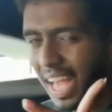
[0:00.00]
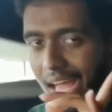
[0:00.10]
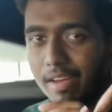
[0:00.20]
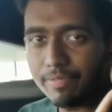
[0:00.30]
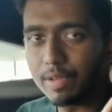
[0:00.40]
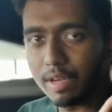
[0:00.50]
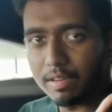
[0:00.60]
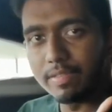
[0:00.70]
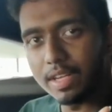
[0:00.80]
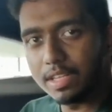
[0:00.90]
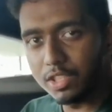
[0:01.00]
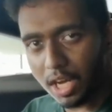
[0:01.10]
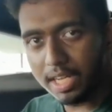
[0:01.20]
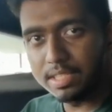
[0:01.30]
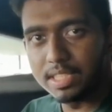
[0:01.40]
if you can fit a
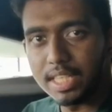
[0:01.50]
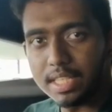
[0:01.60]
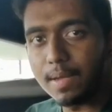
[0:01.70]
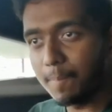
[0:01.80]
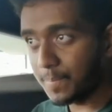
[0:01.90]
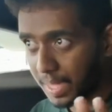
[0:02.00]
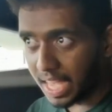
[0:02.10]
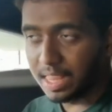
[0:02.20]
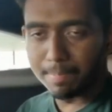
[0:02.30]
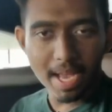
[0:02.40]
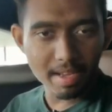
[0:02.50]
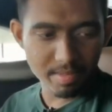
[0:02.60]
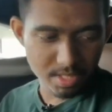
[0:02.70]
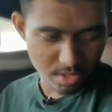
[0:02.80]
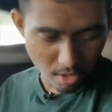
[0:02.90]
child seat in the back
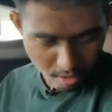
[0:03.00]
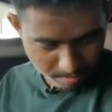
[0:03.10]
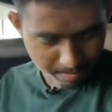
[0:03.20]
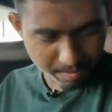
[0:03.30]
of this car,